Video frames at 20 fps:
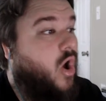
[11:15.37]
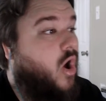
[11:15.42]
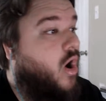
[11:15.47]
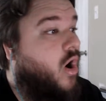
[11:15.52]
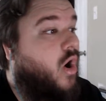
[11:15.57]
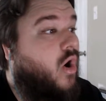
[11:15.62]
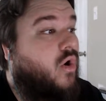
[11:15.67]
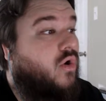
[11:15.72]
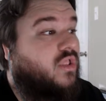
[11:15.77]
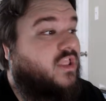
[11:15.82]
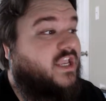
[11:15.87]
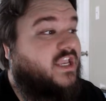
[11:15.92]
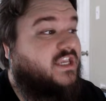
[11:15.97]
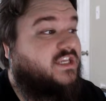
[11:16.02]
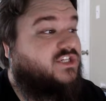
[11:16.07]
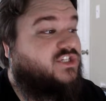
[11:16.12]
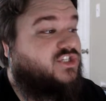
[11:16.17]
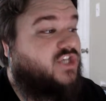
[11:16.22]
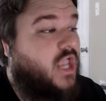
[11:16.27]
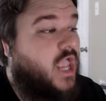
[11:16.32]

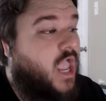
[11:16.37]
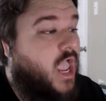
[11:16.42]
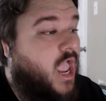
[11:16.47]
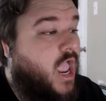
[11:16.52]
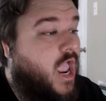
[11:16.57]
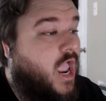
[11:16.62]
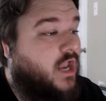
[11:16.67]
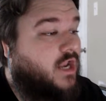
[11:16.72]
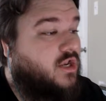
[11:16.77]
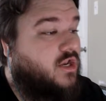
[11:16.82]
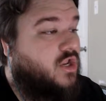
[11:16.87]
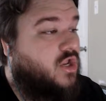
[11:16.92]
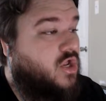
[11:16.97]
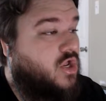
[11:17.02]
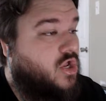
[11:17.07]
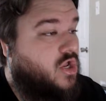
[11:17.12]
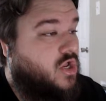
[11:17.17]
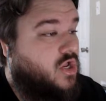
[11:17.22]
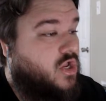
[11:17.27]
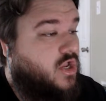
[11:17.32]
Holy shit!
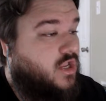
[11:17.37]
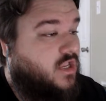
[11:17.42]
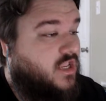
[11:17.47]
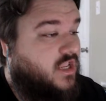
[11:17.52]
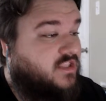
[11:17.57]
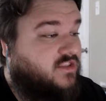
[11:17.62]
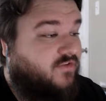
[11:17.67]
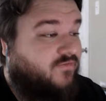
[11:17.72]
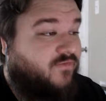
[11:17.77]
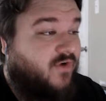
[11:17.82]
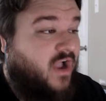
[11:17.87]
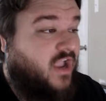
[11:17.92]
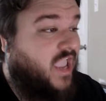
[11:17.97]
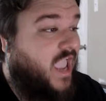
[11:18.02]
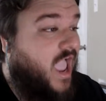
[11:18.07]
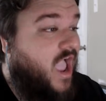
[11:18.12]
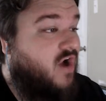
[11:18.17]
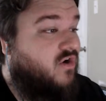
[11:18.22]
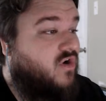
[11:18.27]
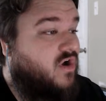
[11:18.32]
Get the fuck
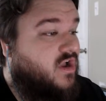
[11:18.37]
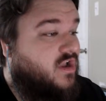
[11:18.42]
out!